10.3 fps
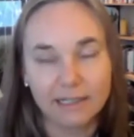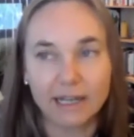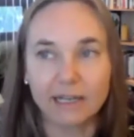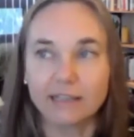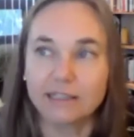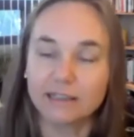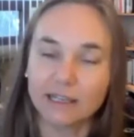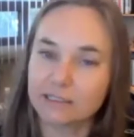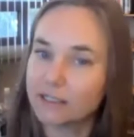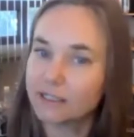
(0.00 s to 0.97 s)
And I think
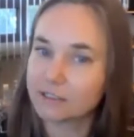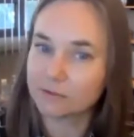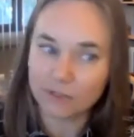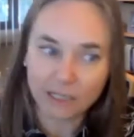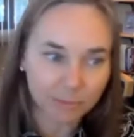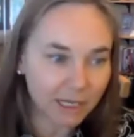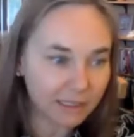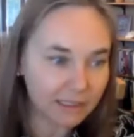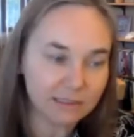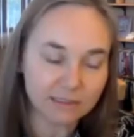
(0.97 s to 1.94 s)
that ties right
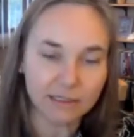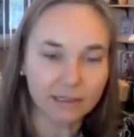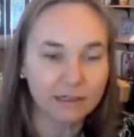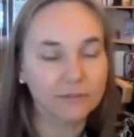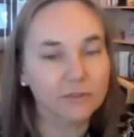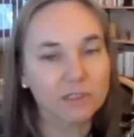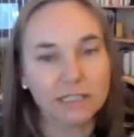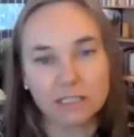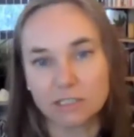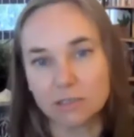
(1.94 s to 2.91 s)
back into that
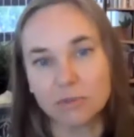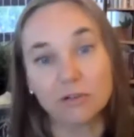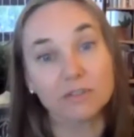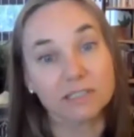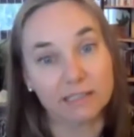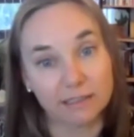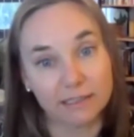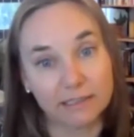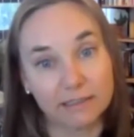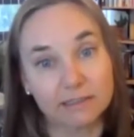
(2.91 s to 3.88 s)
conversation about
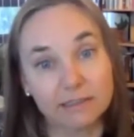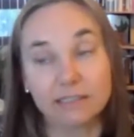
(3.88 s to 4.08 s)
resilience.